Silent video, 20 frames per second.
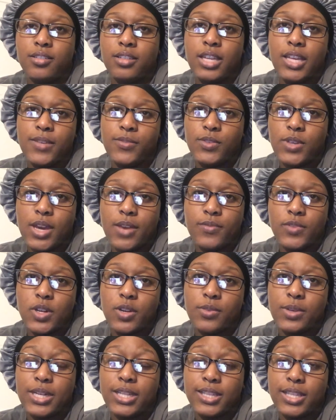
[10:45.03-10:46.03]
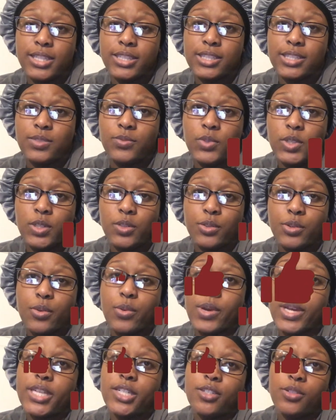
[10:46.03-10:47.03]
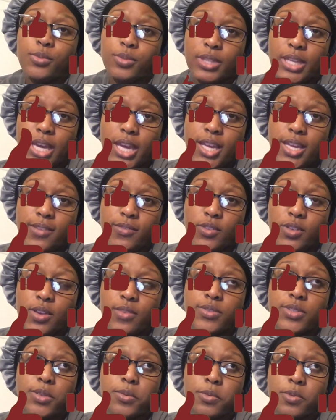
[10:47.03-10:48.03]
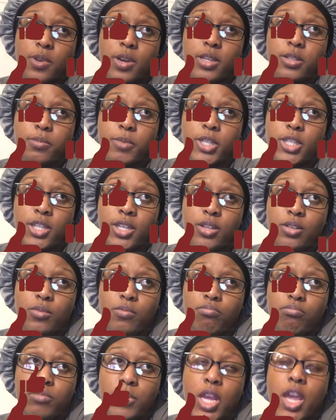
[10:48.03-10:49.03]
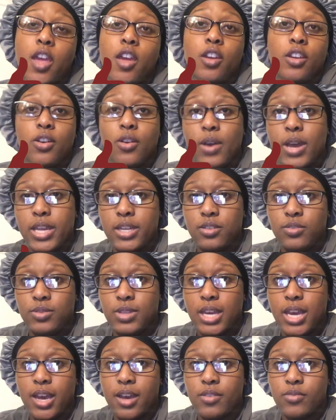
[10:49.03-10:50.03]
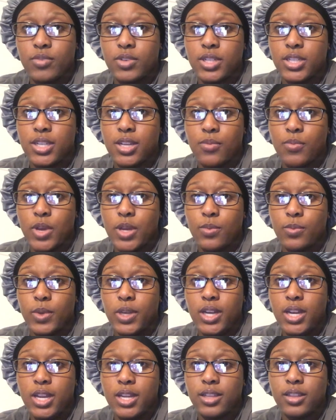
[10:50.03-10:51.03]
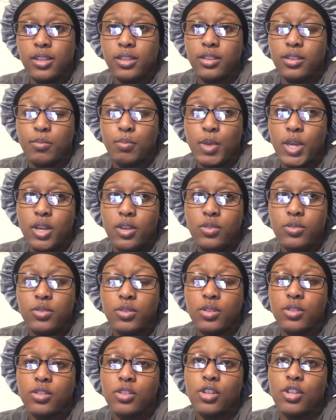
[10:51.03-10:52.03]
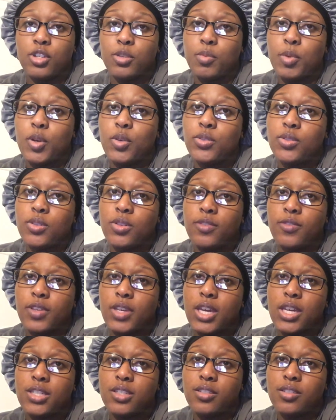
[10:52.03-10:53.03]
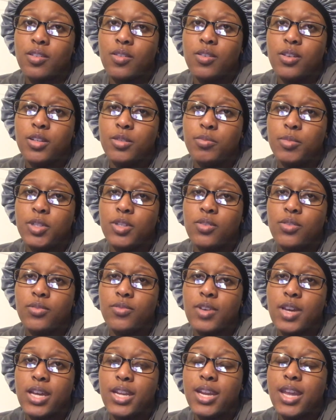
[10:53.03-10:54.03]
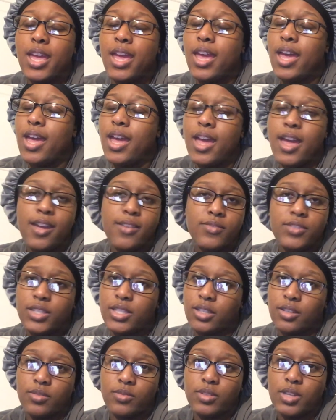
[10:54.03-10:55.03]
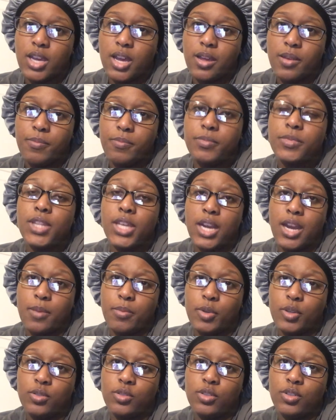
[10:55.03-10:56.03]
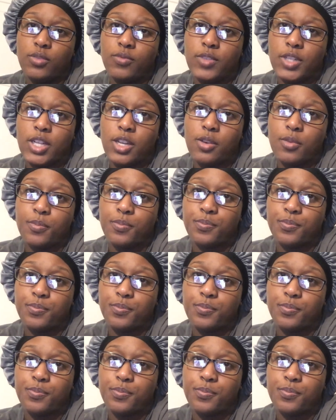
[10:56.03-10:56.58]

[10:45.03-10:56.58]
If you haven't already liked this video, go ahead and do that. If you haven't subscribed to my channel, go ahead and do that. I don't understand why you wouldn't. And click the bell so you can turn your post notifications on and be notified every single time that I post a new video.